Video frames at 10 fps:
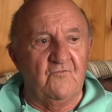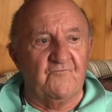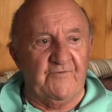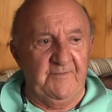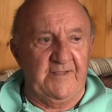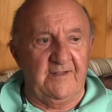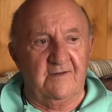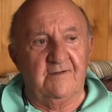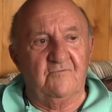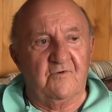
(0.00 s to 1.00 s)

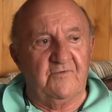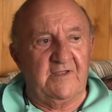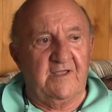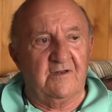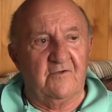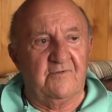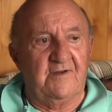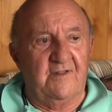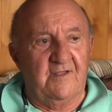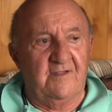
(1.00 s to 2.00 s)
Fremantle, where we got
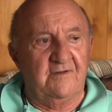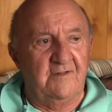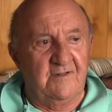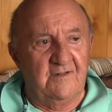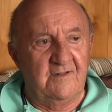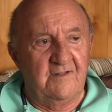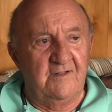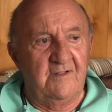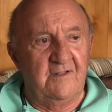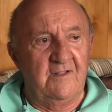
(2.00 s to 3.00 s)
loaded on,
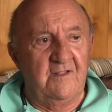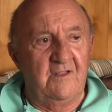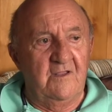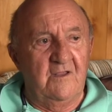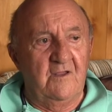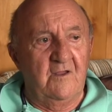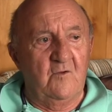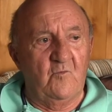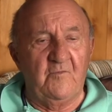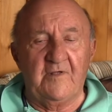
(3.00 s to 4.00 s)

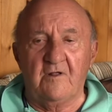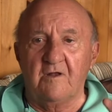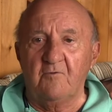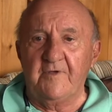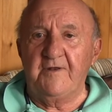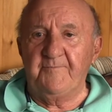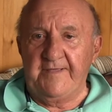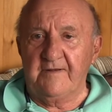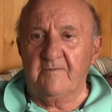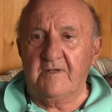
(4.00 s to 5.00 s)
we went all the way to
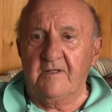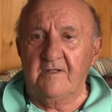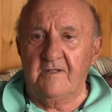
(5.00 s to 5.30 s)
Panama